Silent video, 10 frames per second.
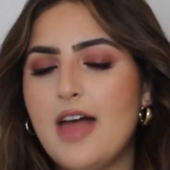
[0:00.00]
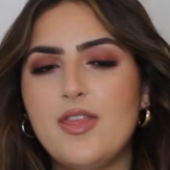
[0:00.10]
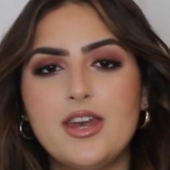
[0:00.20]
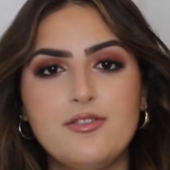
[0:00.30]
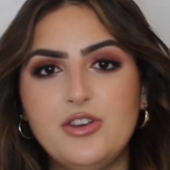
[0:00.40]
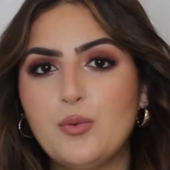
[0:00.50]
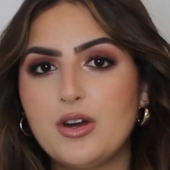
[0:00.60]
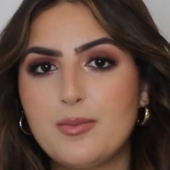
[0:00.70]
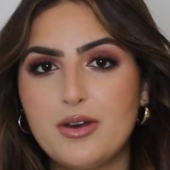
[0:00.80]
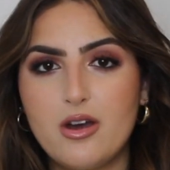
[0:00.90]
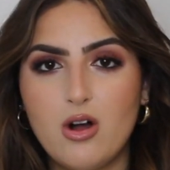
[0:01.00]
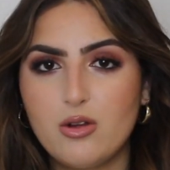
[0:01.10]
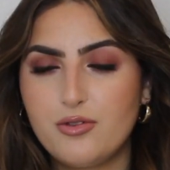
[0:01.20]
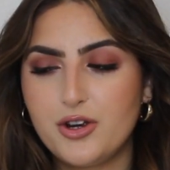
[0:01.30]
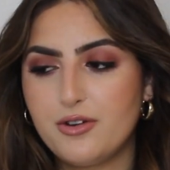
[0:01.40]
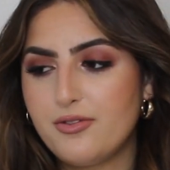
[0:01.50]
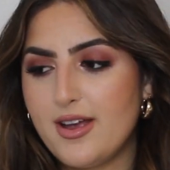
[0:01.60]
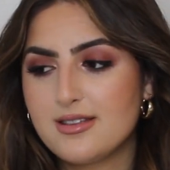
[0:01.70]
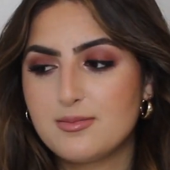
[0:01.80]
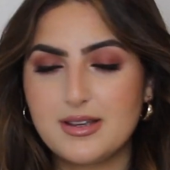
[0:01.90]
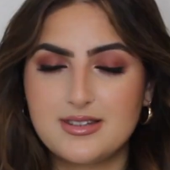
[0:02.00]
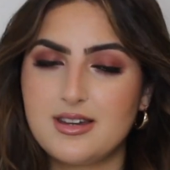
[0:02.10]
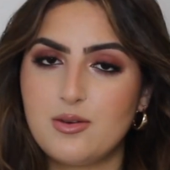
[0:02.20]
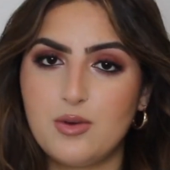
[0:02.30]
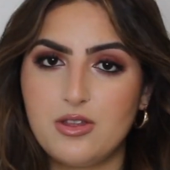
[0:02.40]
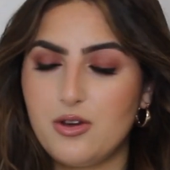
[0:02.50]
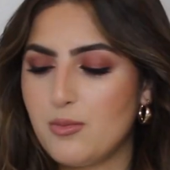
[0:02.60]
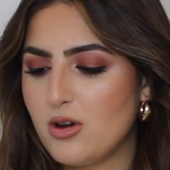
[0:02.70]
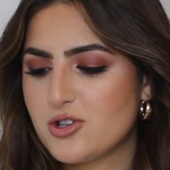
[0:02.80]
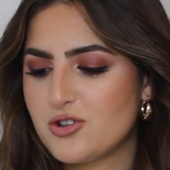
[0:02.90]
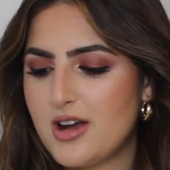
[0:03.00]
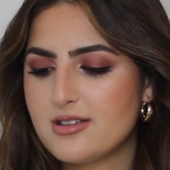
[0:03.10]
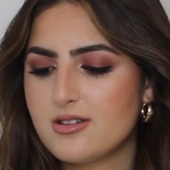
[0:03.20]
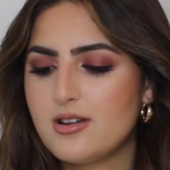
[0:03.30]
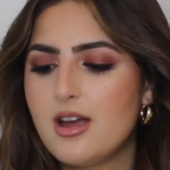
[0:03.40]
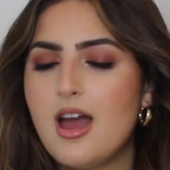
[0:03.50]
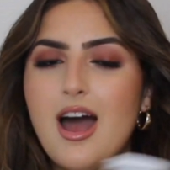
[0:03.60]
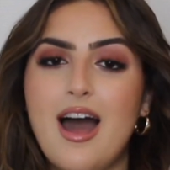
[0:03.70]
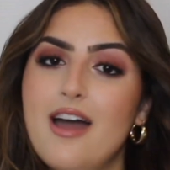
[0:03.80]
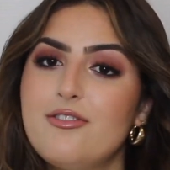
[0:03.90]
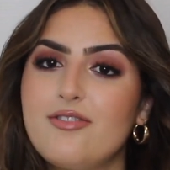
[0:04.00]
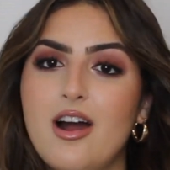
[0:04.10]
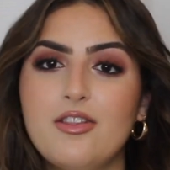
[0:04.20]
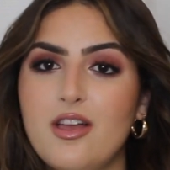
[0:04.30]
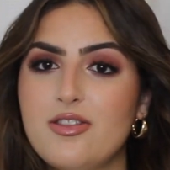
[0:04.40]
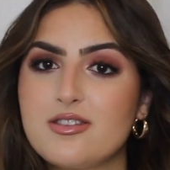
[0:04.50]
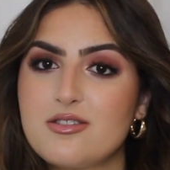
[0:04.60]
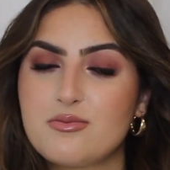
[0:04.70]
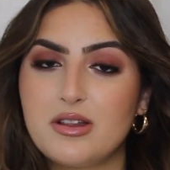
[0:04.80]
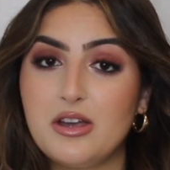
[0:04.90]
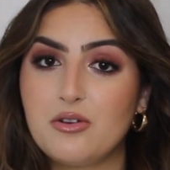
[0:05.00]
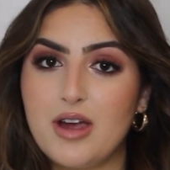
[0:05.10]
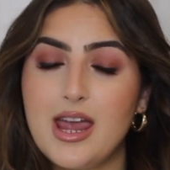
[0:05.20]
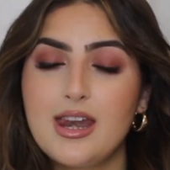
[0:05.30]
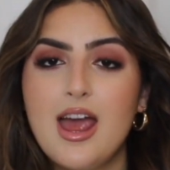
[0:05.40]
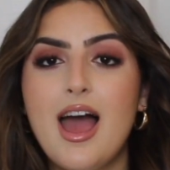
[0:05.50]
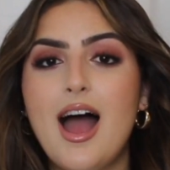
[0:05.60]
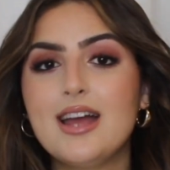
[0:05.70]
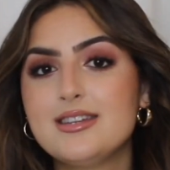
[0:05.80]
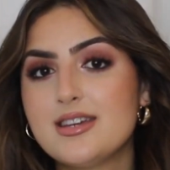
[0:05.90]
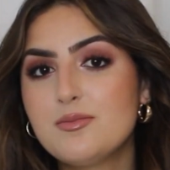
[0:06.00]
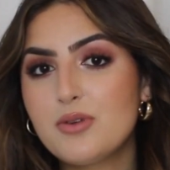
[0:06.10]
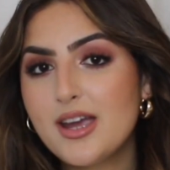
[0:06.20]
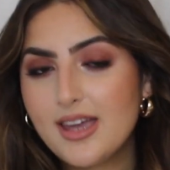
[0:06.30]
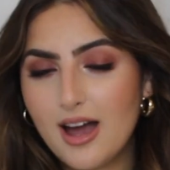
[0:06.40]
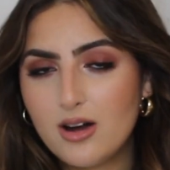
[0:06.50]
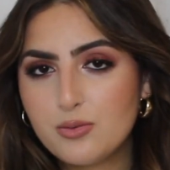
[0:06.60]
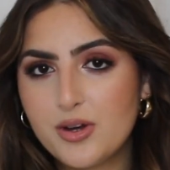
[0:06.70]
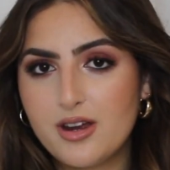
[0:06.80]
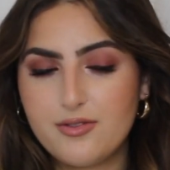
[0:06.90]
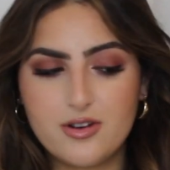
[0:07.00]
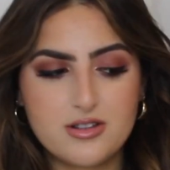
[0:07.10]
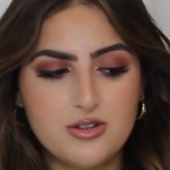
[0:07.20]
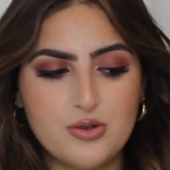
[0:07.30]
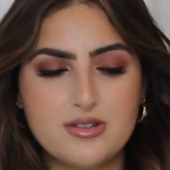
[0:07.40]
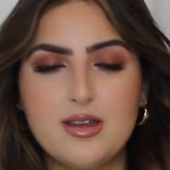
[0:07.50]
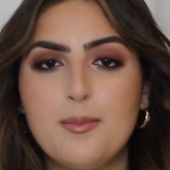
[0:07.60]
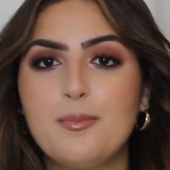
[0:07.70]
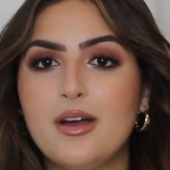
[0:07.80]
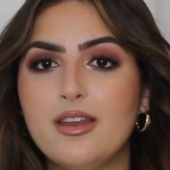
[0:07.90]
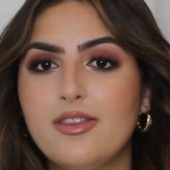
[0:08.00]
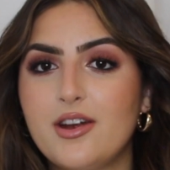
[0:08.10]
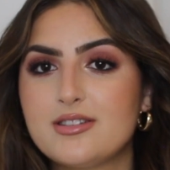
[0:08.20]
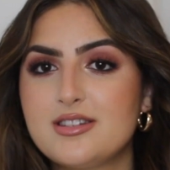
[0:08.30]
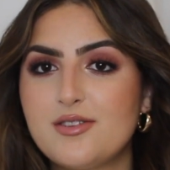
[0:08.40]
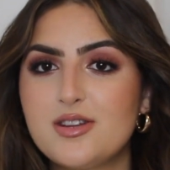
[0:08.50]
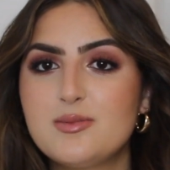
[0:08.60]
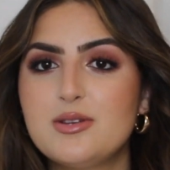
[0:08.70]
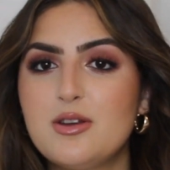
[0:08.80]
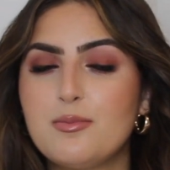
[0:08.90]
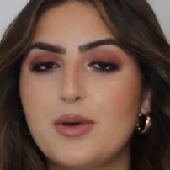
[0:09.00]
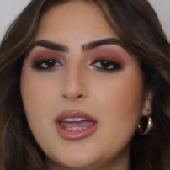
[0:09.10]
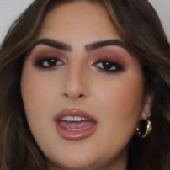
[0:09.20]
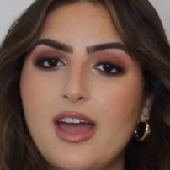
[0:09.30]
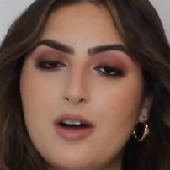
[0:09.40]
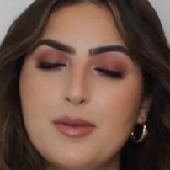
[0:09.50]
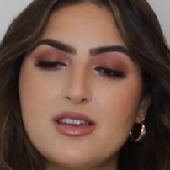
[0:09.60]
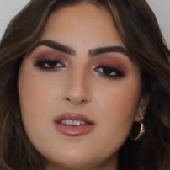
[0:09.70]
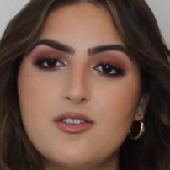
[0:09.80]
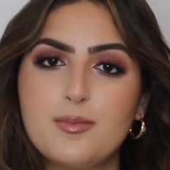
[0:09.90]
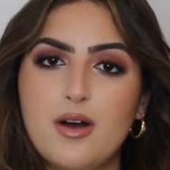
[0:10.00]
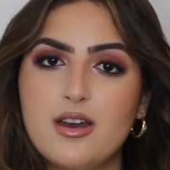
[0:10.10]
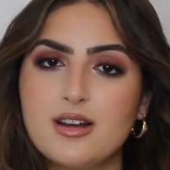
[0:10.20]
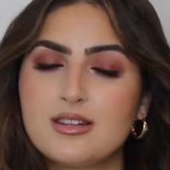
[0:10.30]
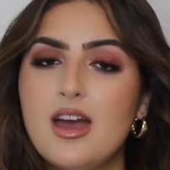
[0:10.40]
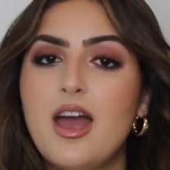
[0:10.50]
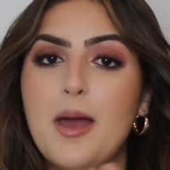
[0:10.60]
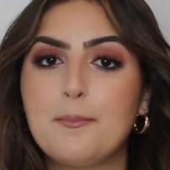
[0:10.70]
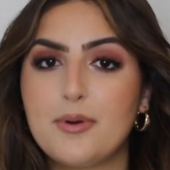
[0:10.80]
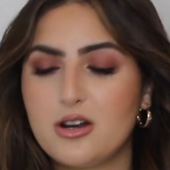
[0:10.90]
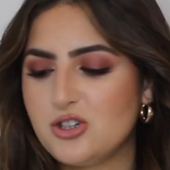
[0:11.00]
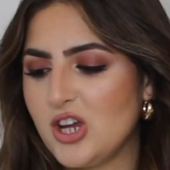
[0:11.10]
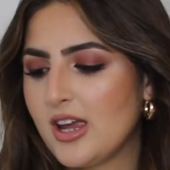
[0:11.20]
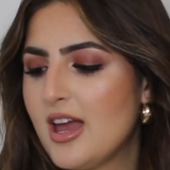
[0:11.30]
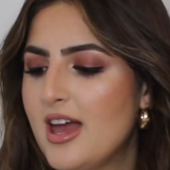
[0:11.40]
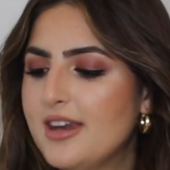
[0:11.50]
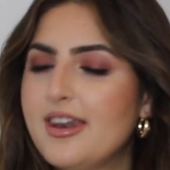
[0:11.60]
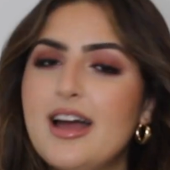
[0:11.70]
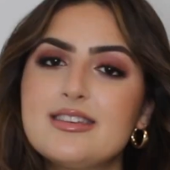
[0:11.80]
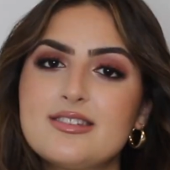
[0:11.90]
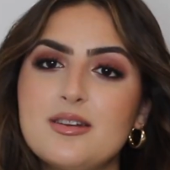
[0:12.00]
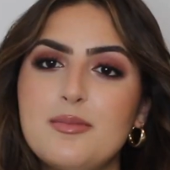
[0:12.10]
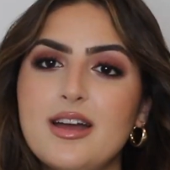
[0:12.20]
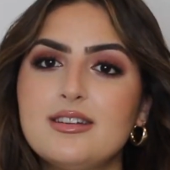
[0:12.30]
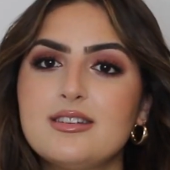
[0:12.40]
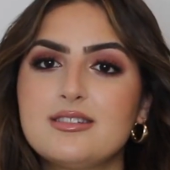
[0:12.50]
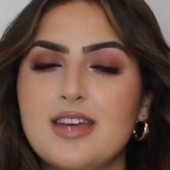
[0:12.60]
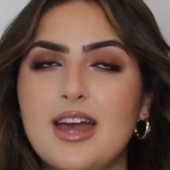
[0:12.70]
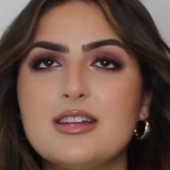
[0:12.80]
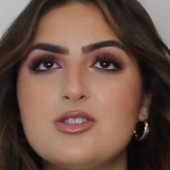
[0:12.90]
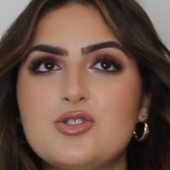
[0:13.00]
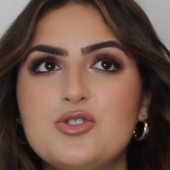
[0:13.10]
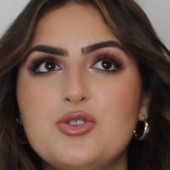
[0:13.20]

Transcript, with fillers: and then if you want to put it all over your face, mix it in with your moisturizer. I found that this is really great. I did break out when I first used it, but there's a difference between breaking out because of a product and purging. Niacinamide tends